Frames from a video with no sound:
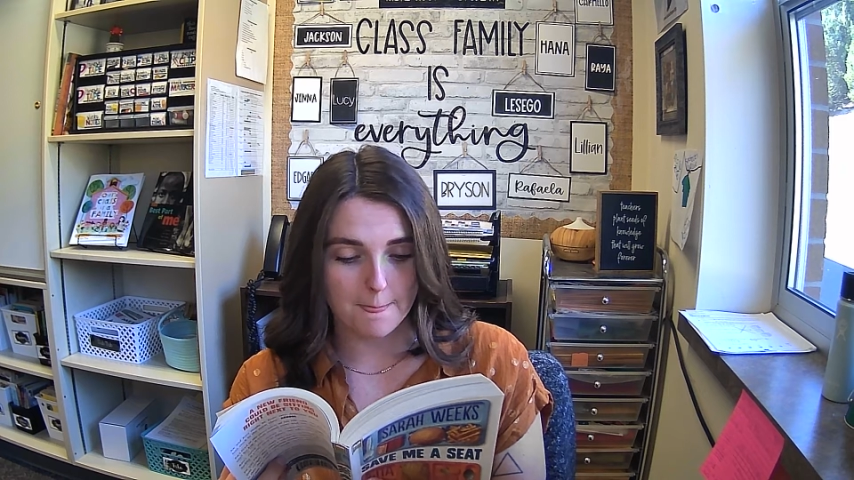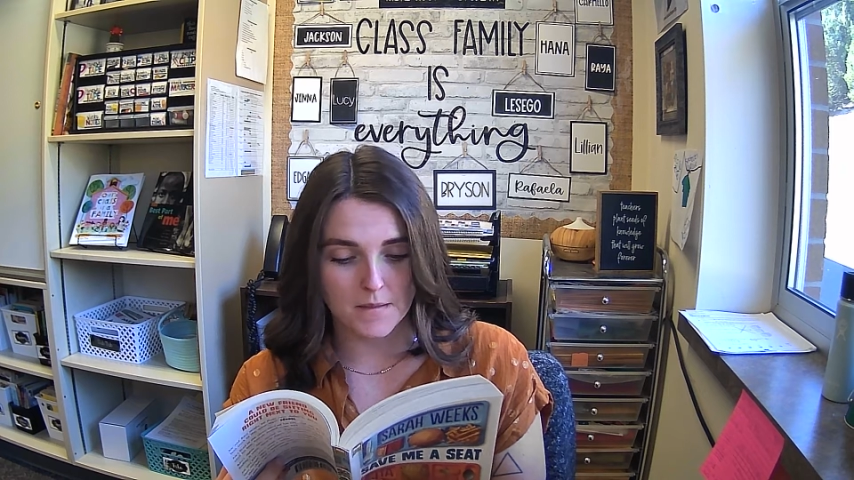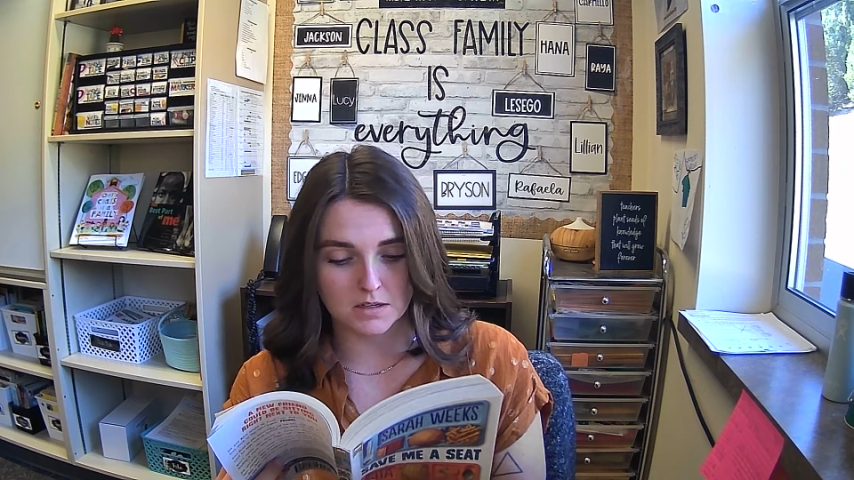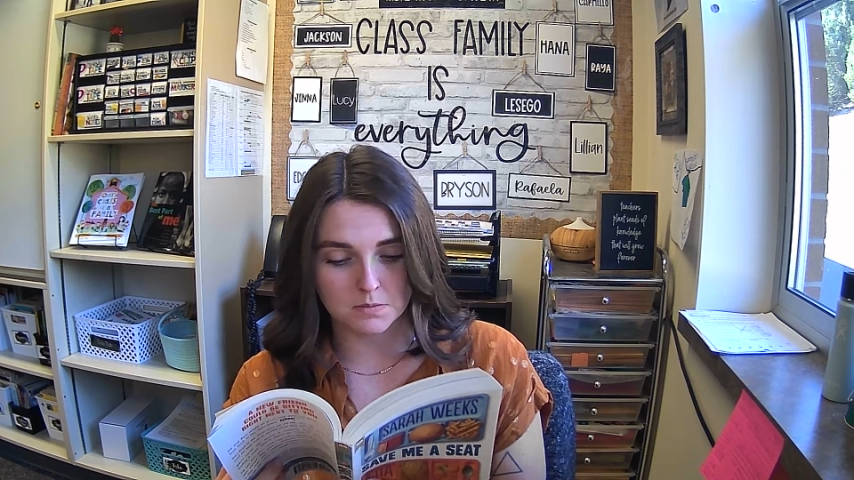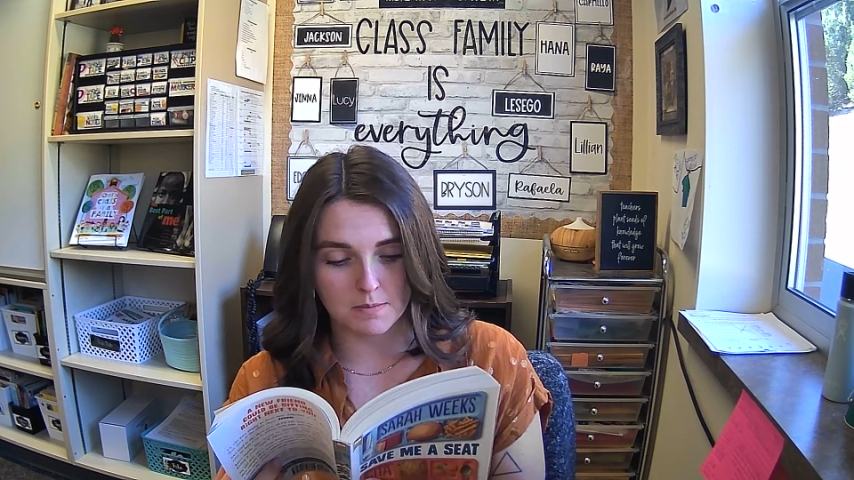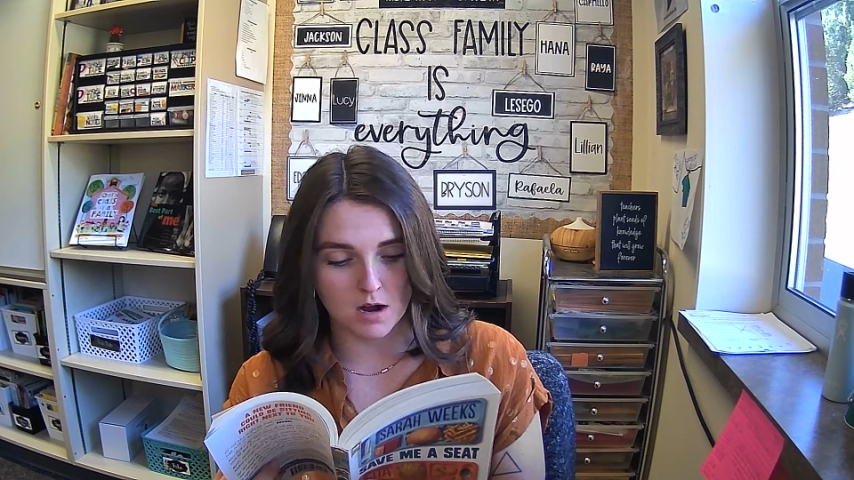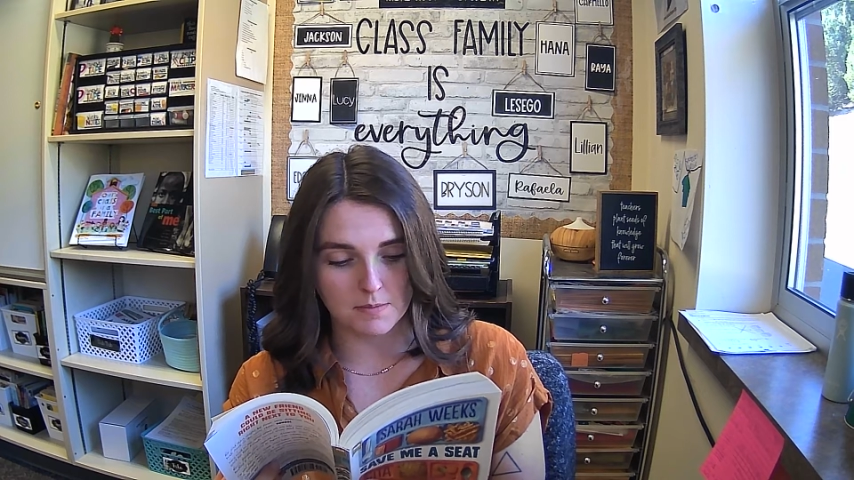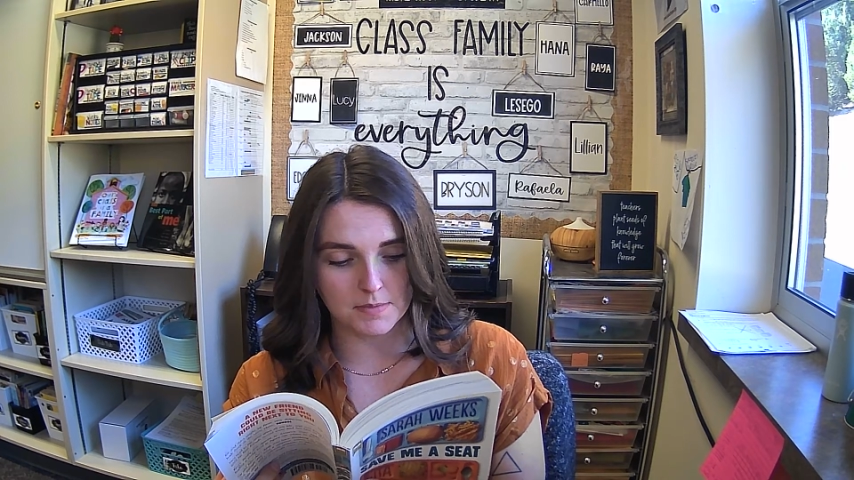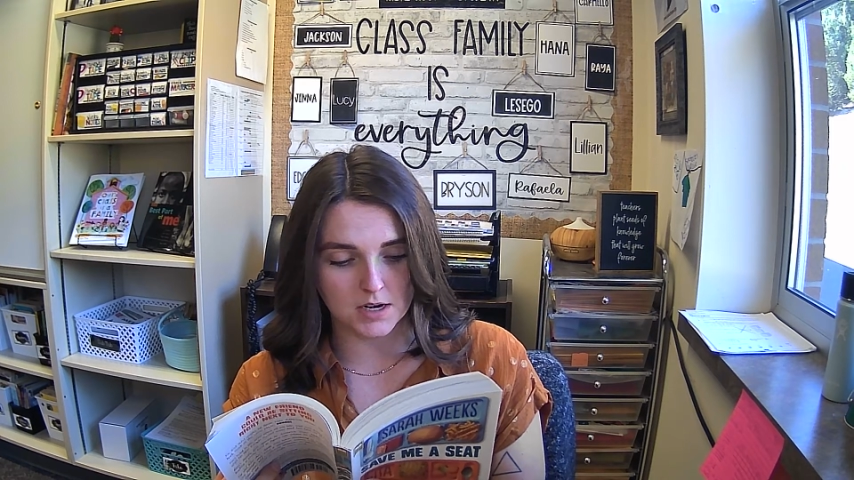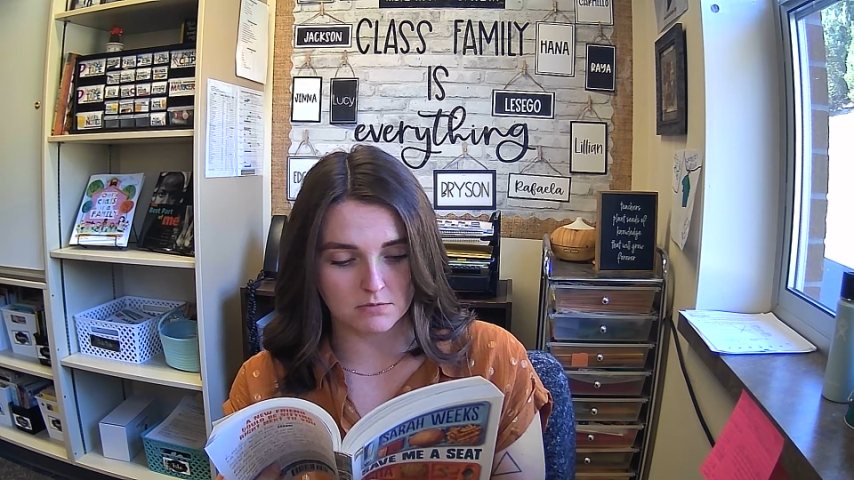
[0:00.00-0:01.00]
As my
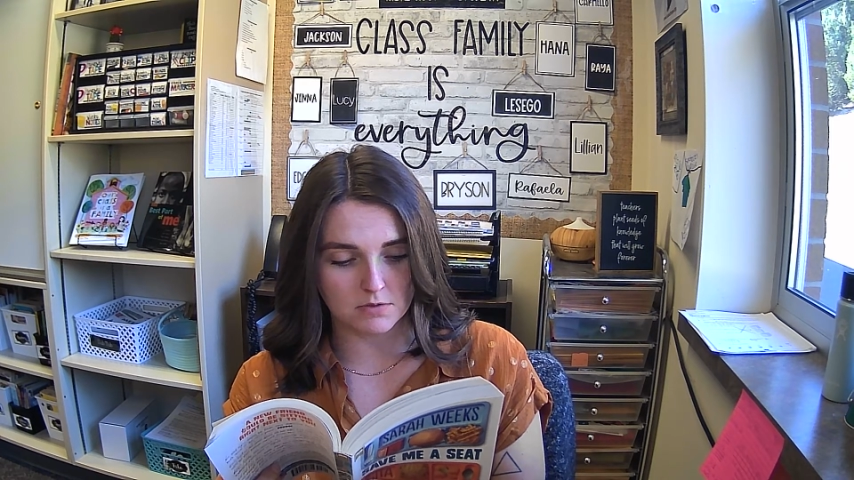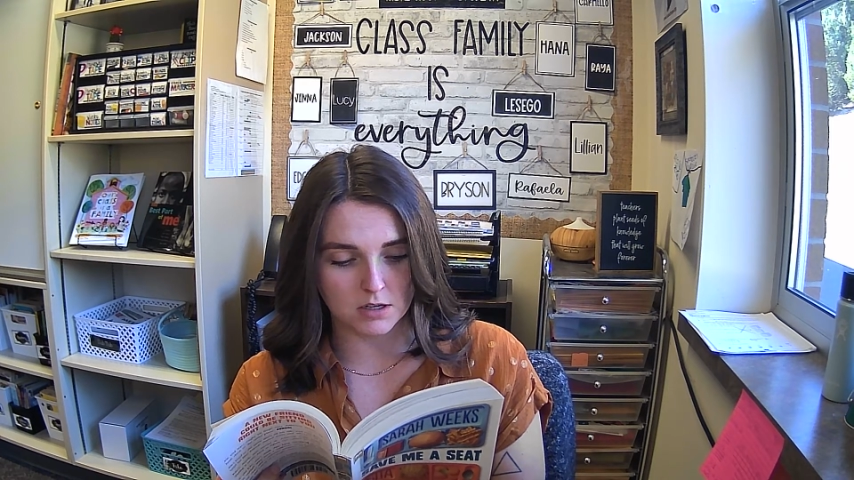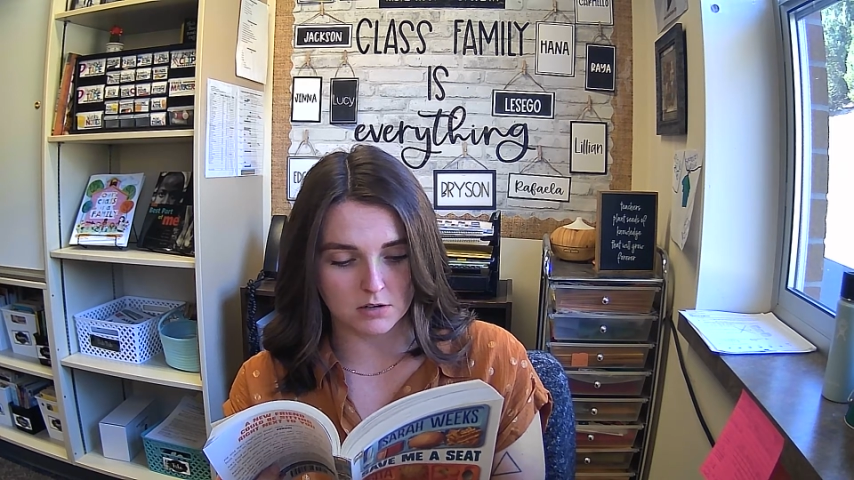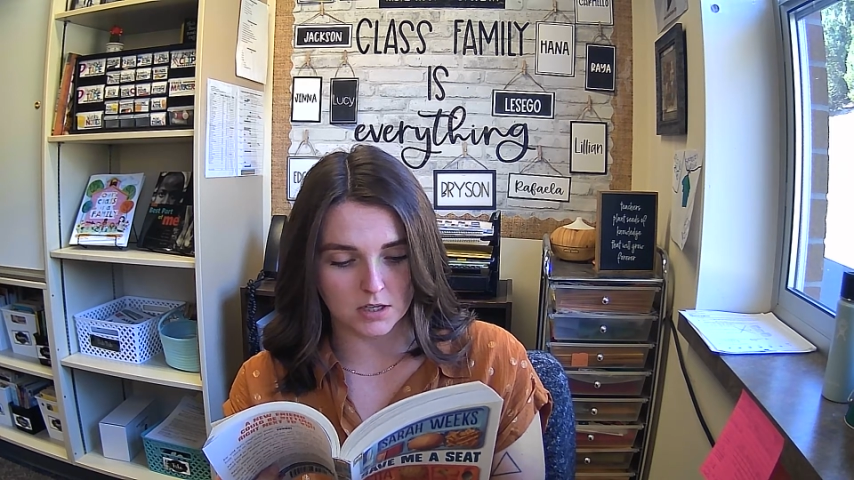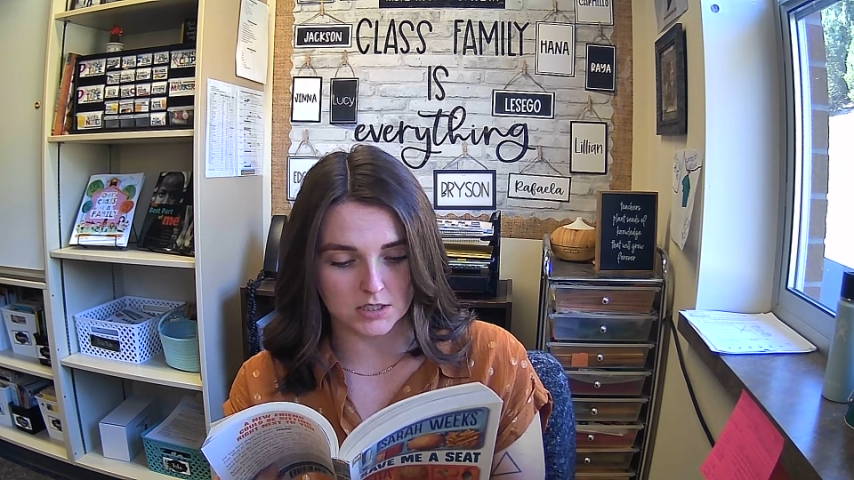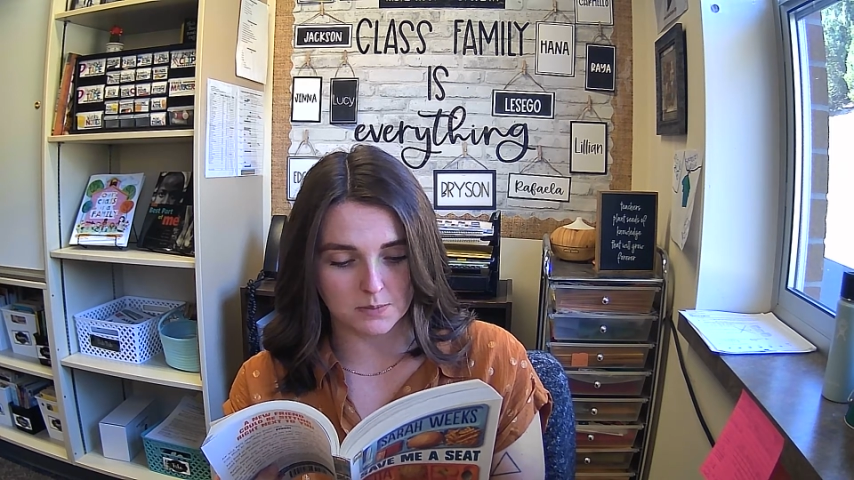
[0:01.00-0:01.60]
mom and I run across